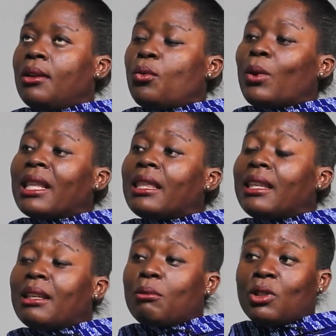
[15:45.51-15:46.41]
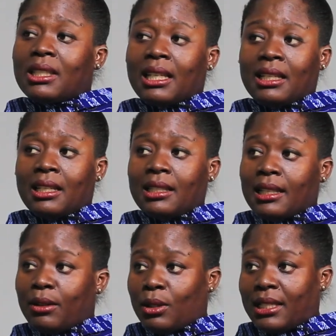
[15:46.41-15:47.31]
One thing most Ghanaians
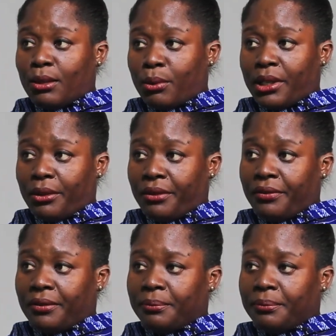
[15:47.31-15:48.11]
are not aware of